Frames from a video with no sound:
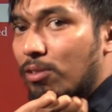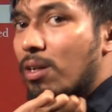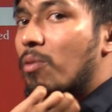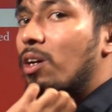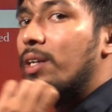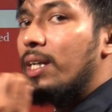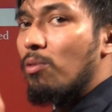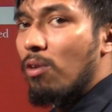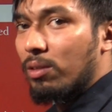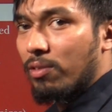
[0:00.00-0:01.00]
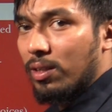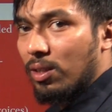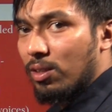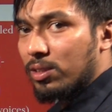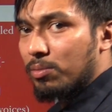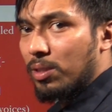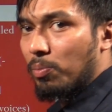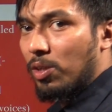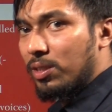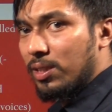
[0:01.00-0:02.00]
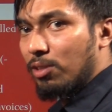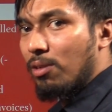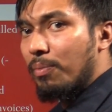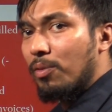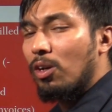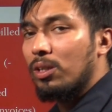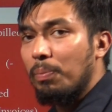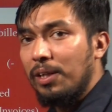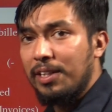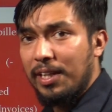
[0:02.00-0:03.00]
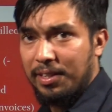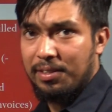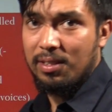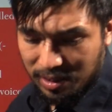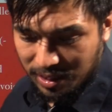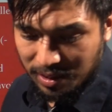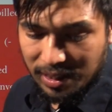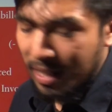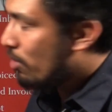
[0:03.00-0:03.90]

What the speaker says: You have already worked for the customer, but you have not billed it. Then that